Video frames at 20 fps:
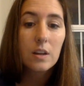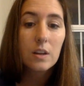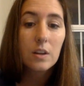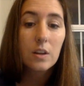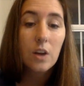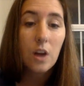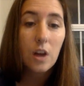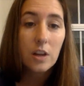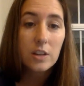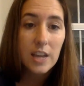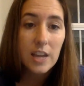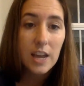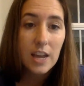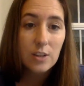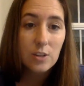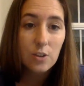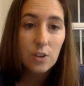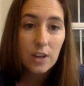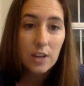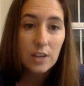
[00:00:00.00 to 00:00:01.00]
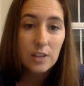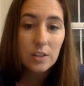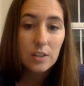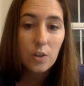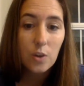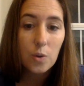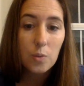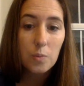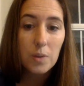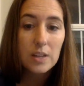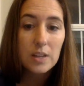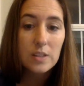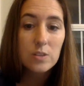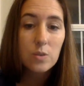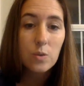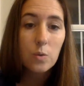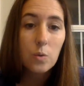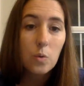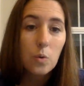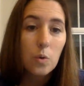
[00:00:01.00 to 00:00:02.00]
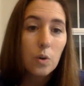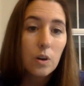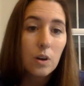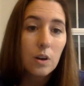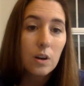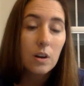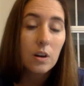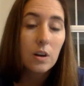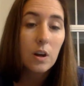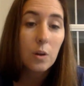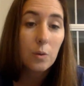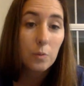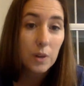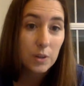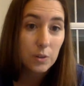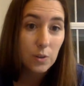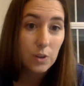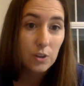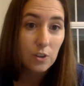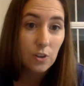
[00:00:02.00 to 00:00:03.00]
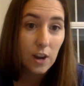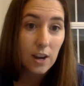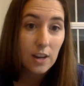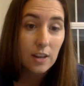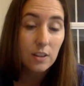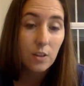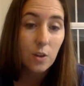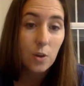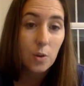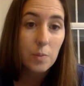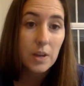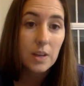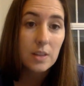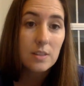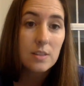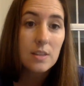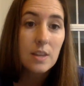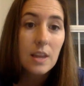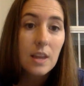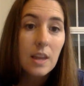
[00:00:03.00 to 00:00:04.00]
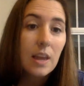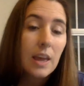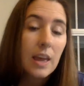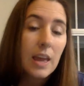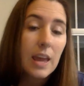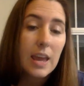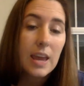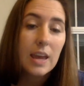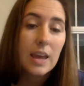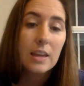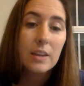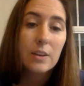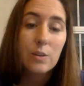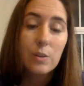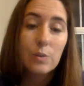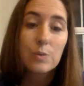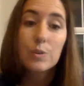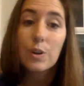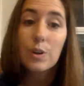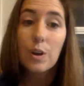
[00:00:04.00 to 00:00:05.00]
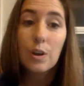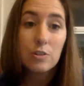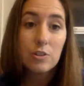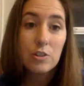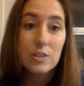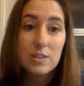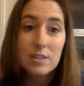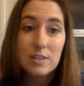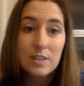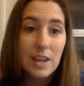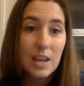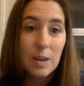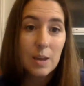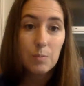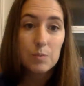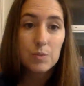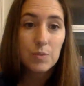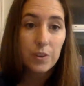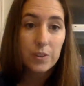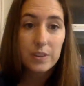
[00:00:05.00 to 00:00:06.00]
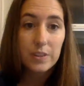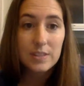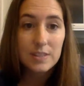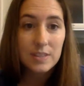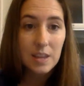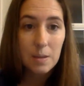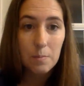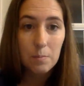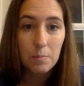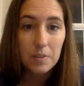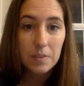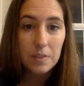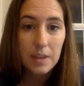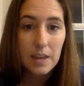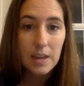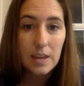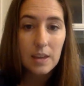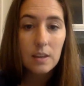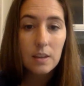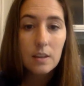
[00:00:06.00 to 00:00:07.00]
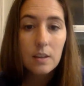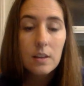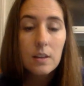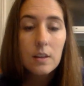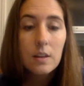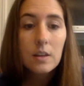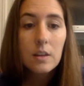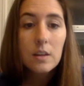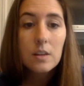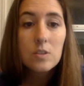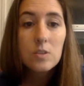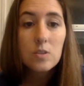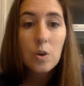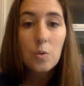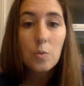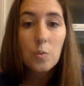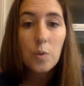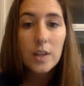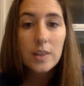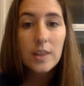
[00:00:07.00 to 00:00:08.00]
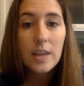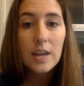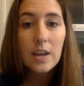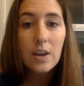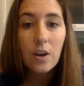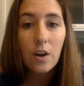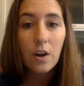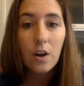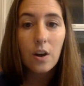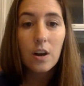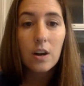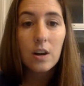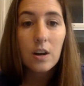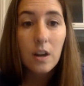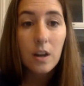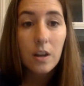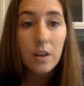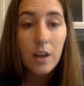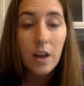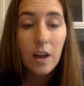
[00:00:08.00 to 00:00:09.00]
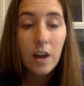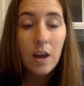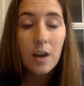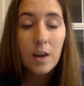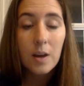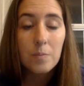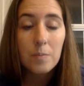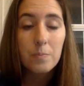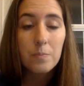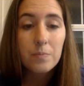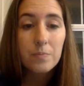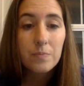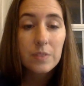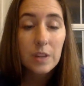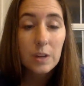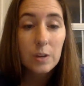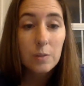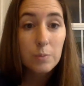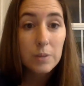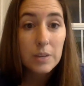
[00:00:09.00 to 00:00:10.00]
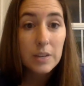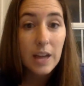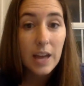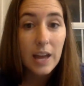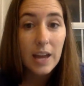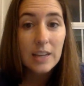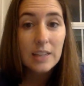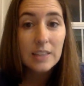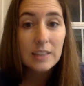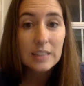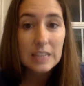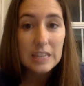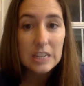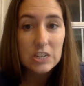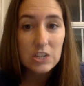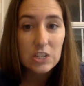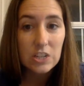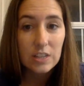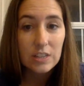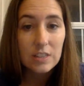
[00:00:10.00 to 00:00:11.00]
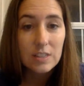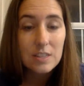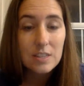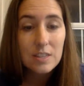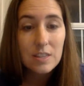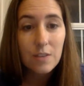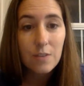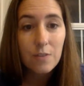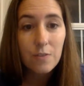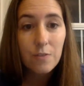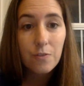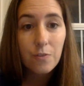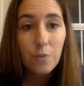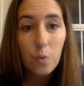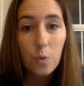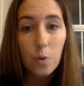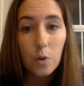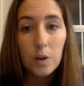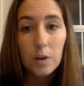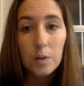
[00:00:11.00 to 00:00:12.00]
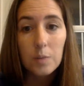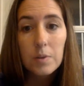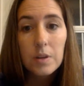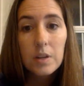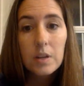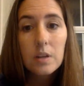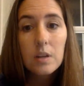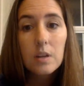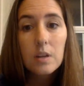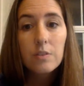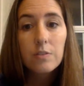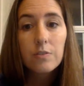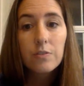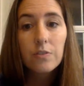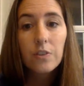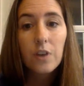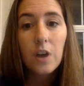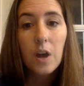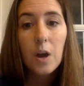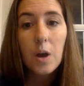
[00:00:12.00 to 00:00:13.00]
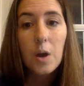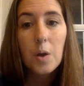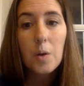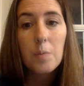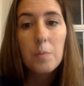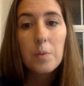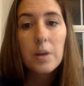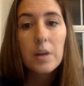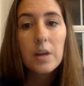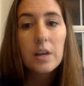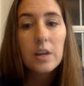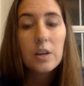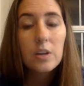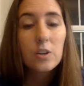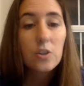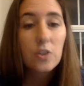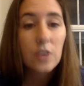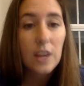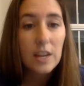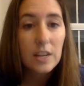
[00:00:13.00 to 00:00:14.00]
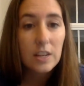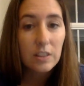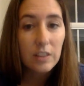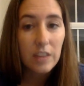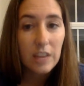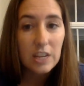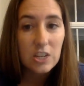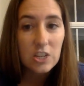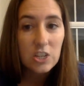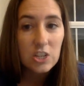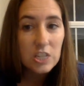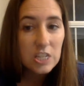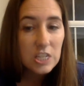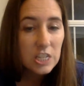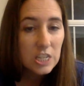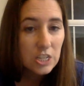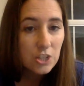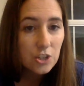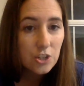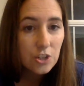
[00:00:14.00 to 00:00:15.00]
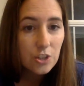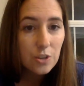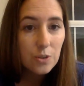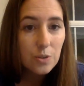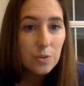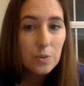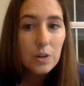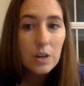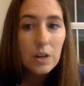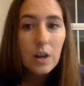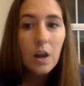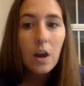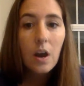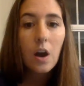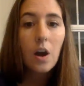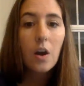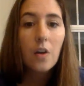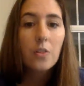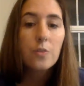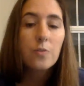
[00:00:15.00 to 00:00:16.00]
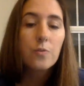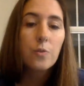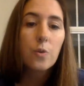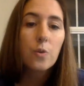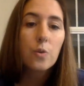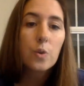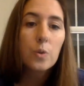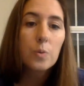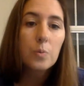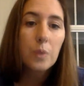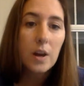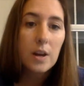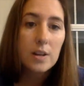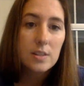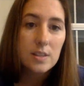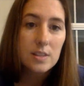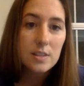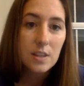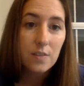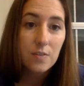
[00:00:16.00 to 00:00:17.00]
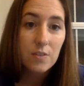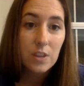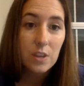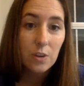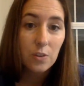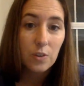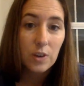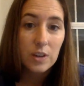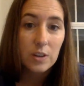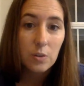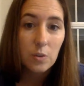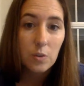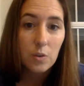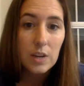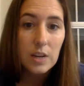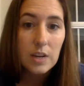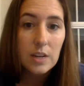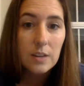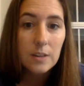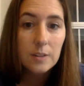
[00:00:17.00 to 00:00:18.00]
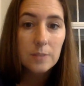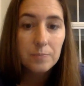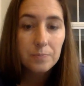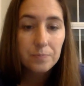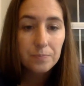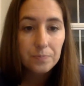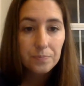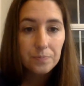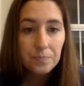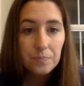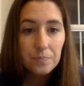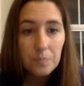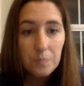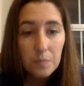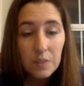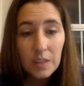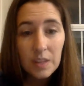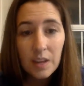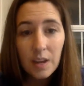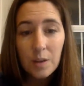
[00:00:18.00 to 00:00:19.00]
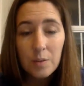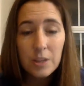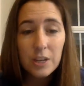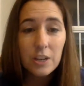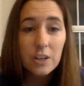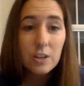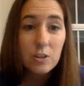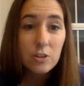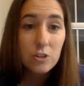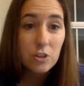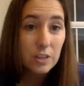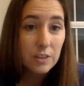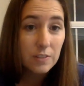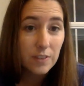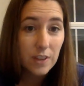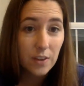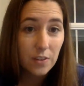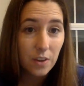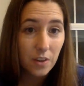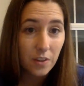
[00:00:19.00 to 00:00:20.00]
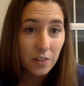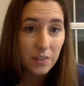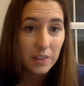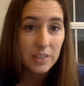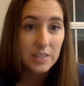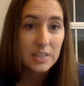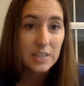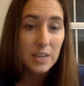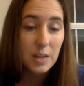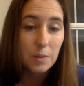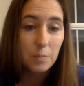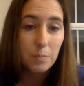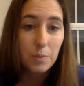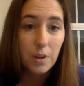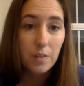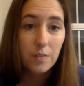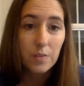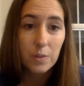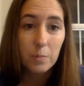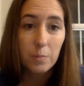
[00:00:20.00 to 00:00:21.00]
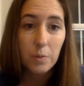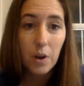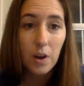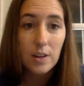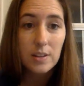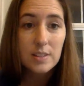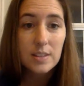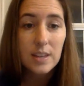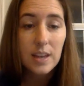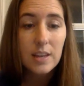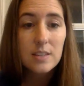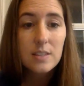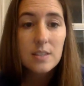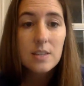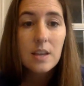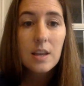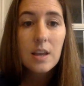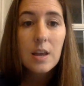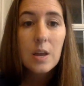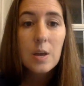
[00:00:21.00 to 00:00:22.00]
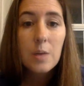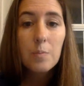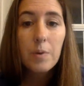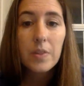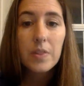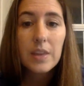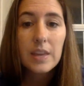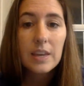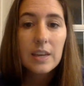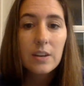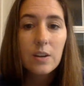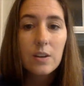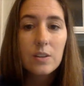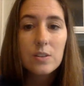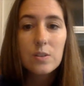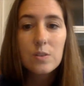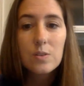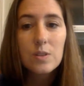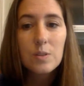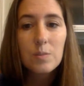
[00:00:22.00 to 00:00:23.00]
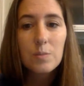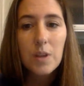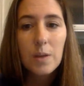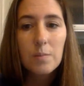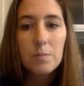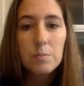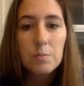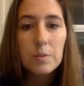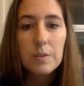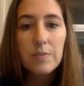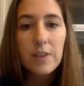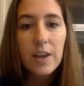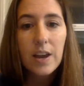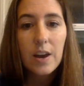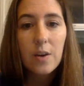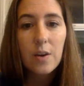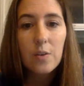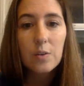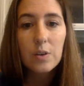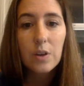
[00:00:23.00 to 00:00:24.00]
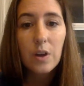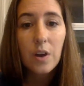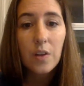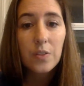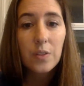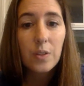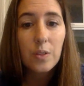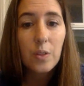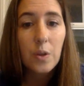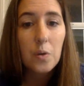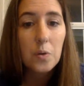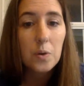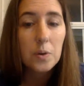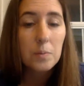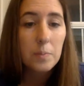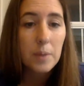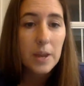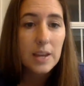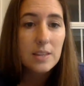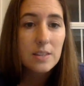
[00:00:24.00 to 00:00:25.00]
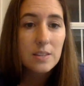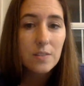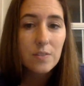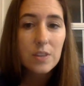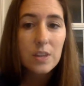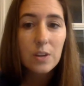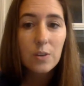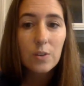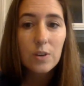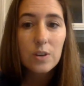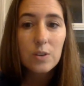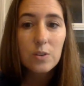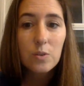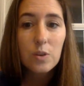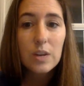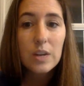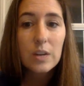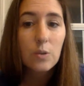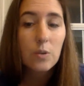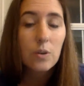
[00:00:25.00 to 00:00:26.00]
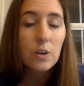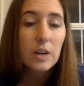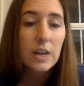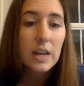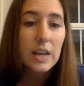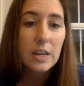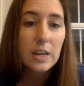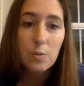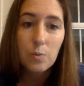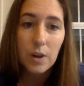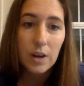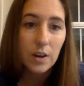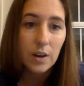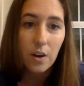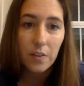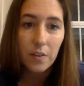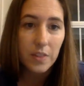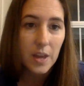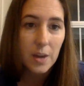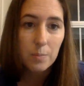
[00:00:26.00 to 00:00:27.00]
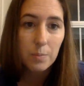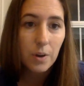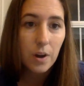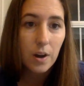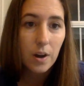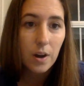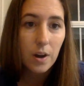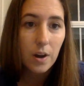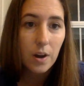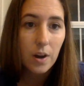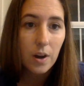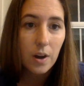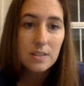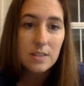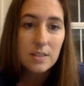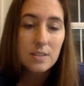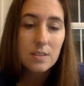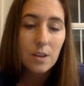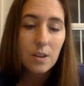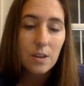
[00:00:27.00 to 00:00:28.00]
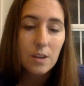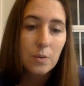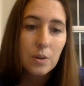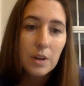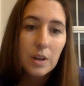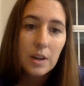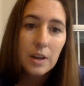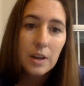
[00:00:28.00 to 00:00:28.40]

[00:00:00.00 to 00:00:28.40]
contact granulomas or arytenoid granulomas, and those are all just names for the same thing. So what they are, they're benign lesions that form from granulation tissue on the vocal process of the arytenoid. They're usually found on the tip of the process, but they can also sometimes be found on the lower base of the arytenoid or anywhere on that process. So